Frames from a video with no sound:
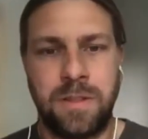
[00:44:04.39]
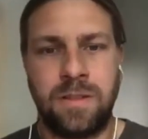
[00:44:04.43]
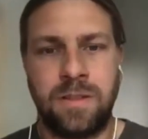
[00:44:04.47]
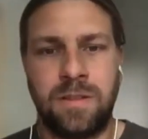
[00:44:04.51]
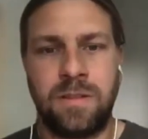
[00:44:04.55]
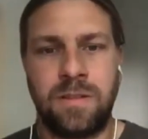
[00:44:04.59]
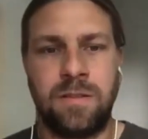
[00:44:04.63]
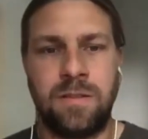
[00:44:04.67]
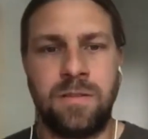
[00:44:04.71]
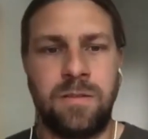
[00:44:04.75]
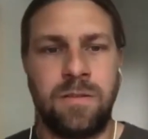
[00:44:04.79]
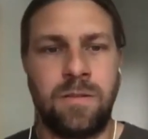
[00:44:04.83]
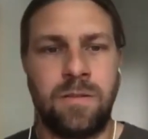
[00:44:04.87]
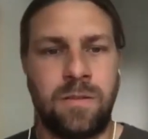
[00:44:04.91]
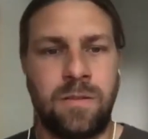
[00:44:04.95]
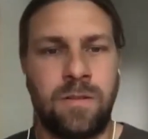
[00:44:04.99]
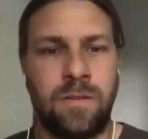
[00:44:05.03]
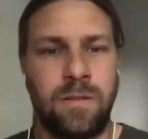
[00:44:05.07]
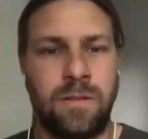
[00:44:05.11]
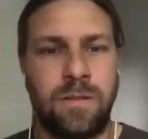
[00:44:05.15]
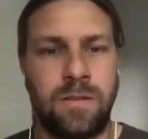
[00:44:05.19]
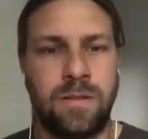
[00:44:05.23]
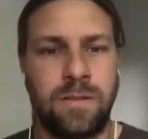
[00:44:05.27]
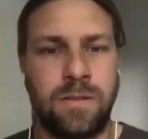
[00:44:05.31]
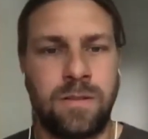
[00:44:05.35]
Is it an
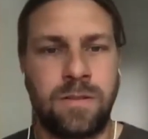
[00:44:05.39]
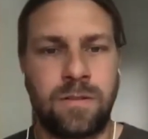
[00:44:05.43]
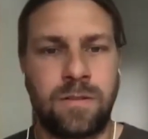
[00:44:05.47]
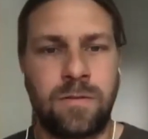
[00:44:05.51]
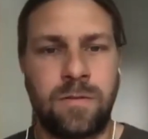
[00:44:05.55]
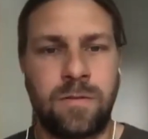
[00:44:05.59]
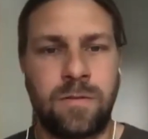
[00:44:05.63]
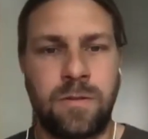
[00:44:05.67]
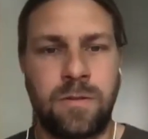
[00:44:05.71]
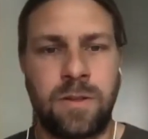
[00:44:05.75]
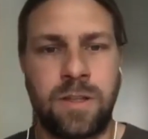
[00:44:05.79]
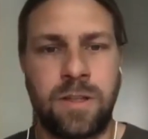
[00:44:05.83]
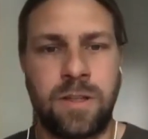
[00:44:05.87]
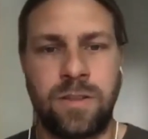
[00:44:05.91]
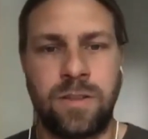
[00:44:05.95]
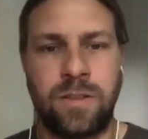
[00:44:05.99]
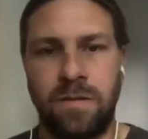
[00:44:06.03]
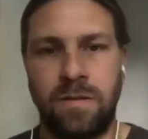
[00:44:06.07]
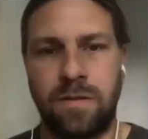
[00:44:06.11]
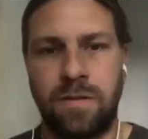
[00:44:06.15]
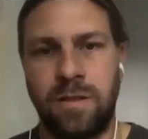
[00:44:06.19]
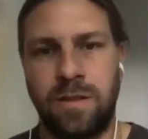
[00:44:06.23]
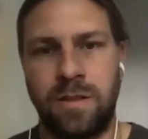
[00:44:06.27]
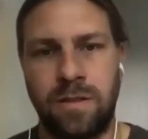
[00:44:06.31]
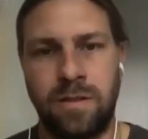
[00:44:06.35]
all other question,
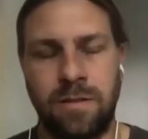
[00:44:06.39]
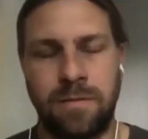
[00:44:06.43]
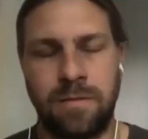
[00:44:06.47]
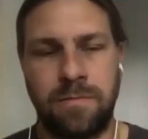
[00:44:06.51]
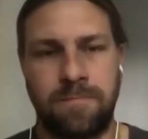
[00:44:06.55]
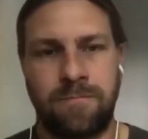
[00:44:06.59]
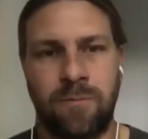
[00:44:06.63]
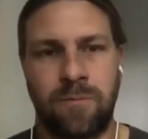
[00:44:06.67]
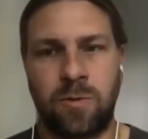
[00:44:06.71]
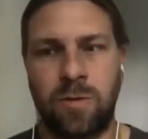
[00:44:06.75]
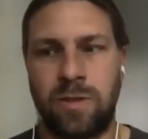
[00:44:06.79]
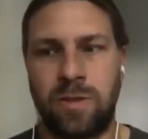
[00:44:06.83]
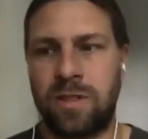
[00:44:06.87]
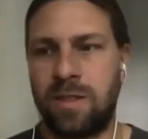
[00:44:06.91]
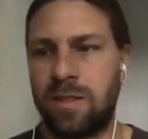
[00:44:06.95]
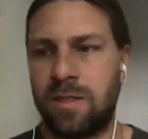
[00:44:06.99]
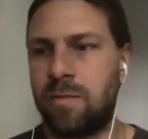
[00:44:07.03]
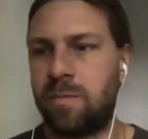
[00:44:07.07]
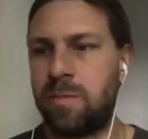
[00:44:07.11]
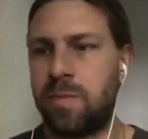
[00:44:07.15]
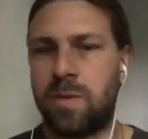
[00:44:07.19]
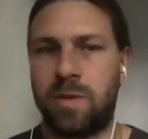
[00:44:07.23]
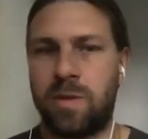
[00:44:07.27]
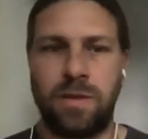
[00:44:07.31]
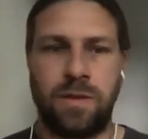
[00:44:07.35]
or is it a critical
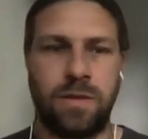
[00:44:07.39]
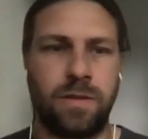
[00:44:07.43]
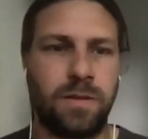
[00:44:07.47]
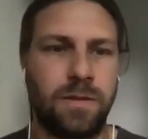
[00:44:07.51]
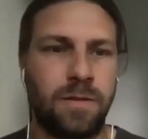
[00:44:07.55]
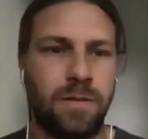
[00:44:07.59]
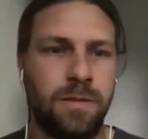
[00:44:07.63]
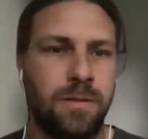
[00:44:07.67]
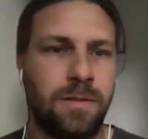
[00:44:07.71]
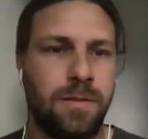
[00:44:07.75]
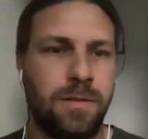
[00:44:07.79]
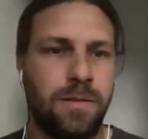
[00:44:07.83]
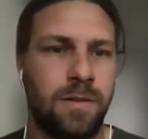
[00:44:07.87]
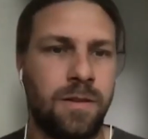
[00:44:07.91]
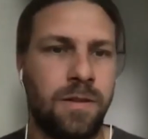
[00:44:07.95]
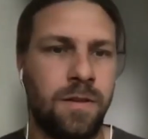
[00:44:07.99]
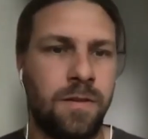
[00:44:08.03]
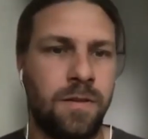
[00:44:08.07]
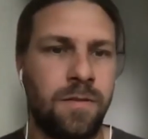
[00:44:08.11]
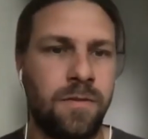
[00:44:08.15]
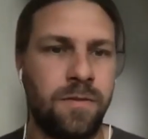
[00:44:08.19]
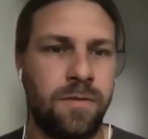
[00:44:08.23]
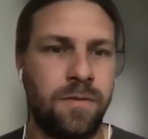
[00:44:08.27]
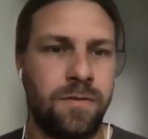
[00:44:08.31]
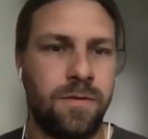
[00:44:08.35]
point
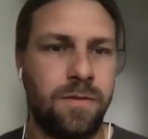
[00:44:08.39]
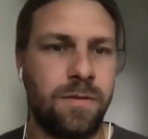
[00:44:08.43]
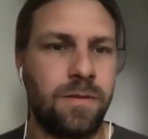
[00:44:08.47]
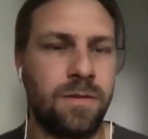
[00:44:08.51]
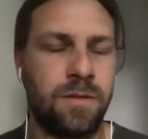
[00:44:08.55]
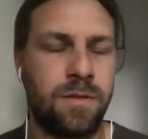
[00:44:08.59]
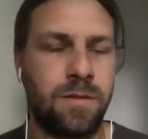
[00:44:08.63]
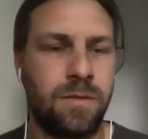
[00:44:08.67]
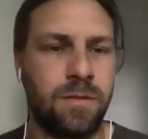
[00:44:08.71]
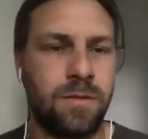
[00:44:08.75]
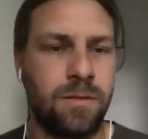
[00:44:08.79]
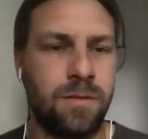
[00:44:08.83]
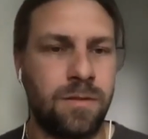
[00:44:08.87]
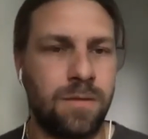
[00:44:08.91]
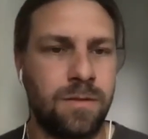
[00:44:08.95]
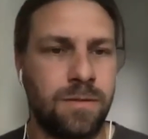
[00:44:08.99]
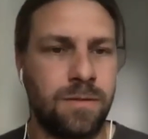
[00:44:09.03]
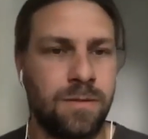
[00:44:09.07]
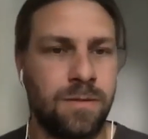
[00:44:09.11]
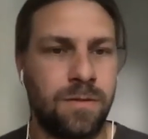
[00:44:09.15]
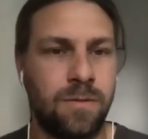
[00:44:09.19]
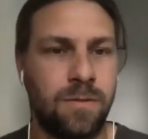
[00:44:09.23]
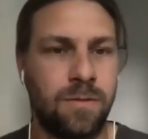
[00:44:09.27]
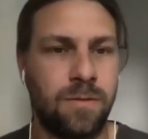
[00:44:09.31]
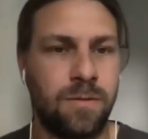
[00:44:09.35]
of the
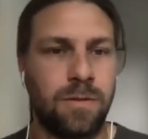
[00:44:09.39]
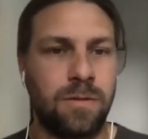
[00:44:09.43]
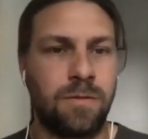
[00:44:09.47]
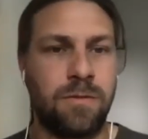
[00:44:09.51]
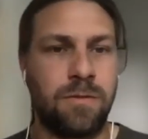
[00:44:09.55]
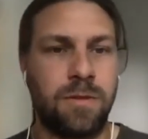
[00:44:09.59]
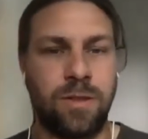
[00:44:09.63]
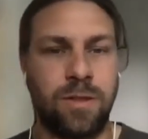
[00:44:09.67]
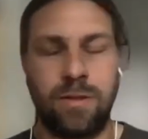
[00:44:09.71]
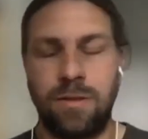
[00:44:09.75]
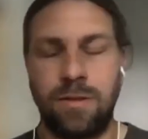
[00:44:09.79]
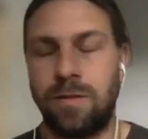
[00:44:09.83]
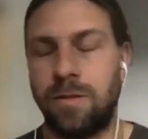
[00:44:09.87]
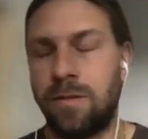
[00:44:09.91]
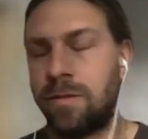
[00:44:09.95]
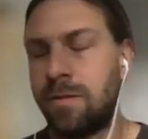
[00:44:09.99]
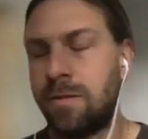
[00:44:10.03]
whole question?